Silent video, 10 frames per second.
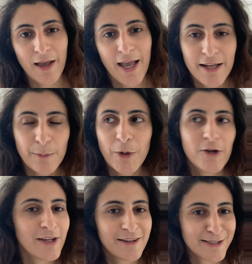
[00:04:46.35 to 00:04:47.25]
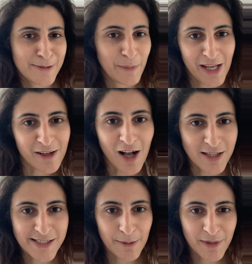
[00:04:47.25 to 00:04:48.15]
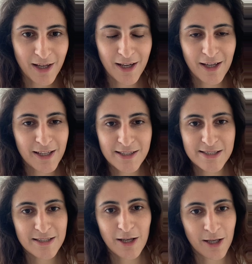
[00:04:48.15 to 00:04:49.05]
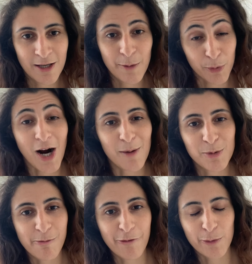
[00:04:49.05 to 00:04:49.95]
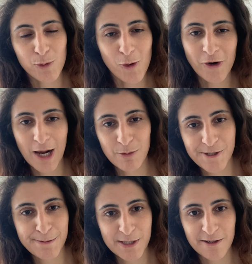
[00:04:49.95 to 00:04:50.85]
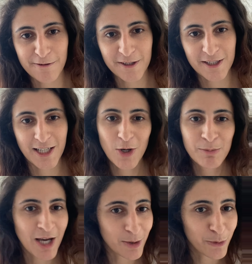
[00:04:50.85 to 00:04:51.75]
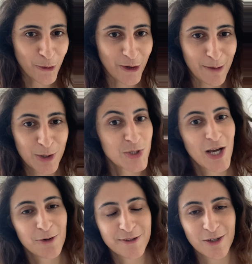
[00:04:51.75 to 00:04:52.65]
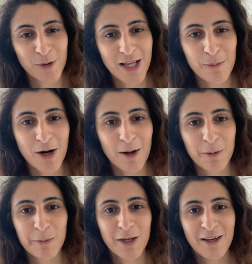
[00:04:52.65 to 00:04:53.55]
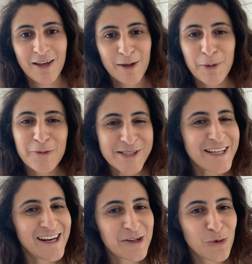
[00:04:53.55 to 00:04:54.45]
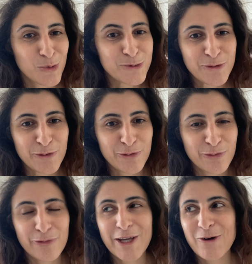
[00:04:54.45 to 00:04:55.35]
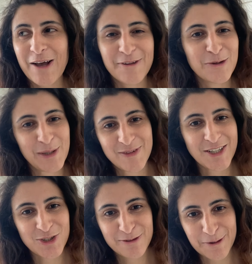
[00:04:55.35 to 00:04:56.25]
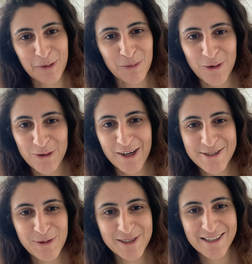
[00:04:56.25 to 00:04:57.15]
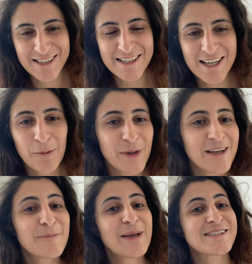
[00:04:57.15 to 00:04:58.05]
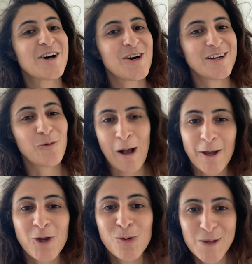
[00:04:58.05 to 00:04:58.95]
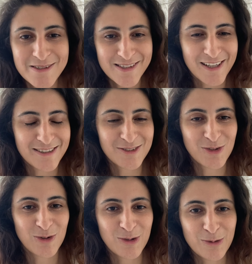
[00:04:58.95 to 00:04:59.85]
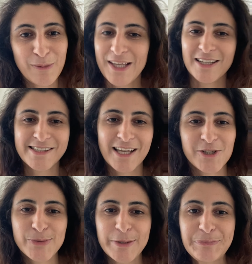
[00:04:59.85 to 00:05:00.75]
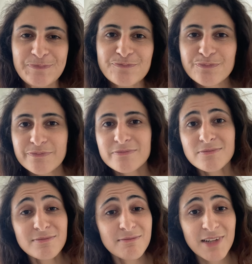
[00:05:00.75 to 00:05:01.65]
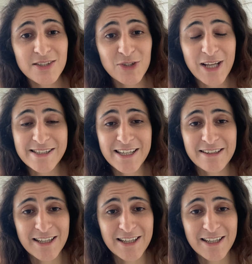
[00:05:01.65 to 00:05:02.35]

And apparently that's a main concept that is a problem for programmers specifically. Now, I'm not a programmer, so I don't deal with that problem. But it was kind of cool to figure out the limitation of a computer, as weird as that sounds, based on what humans did to make it scalable. So that's it.